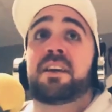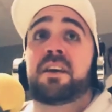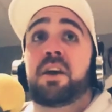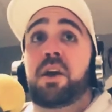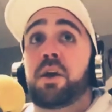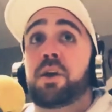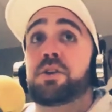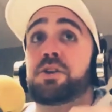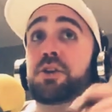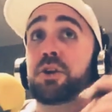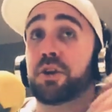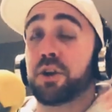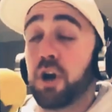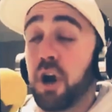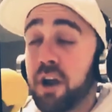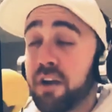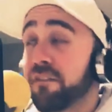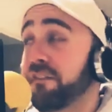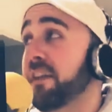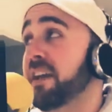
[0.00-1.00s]
you're
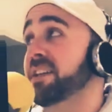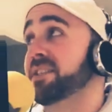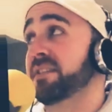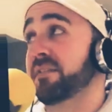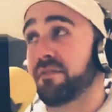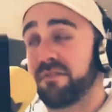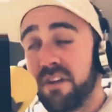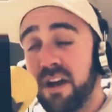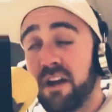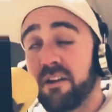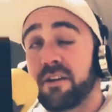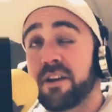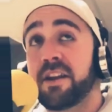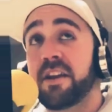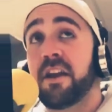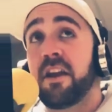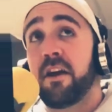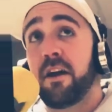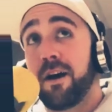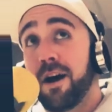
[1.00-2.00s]
going to face a very
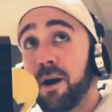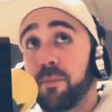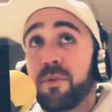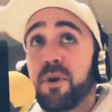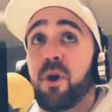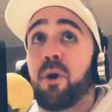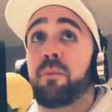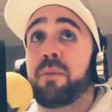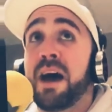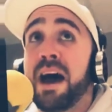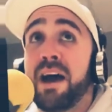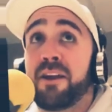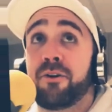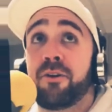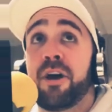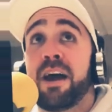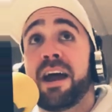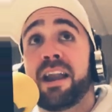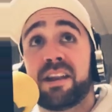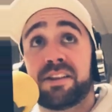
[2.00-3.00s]
uphill
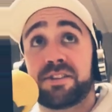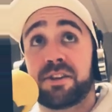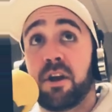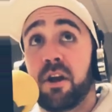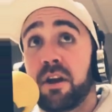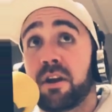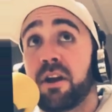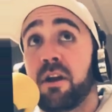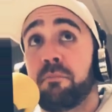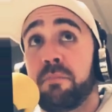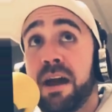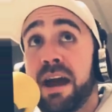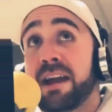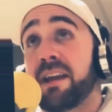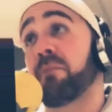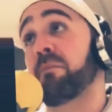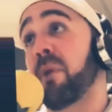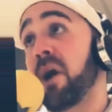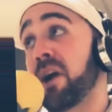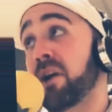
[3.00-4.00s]
battle, and it's going to come back
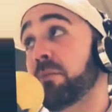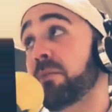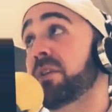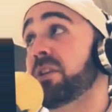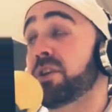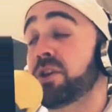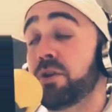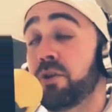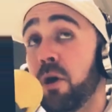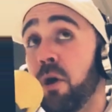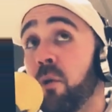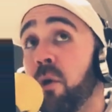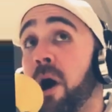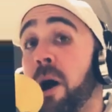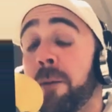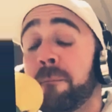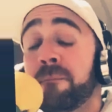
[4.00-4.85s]
and bite them in the you-know-what.